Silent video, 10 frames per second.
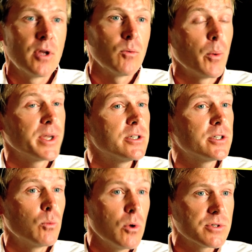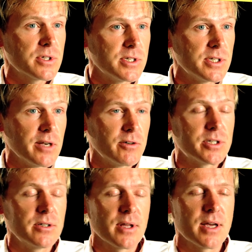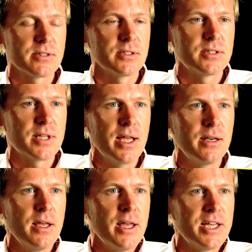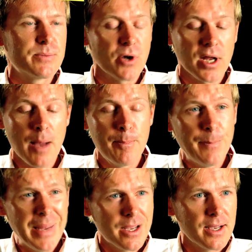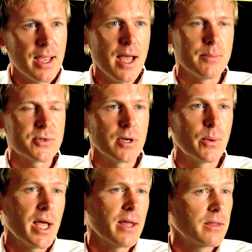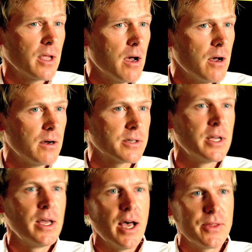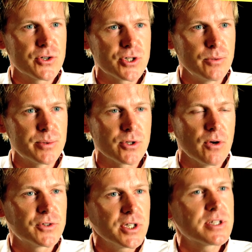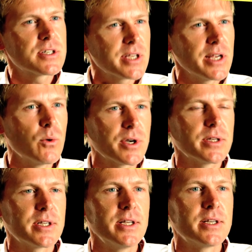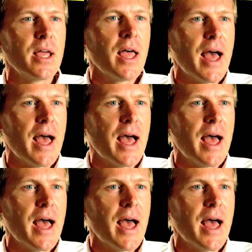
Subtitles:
What we did do once this year in 2010 is bring a bigger gap, so we had the hard and the super soft just to see what it did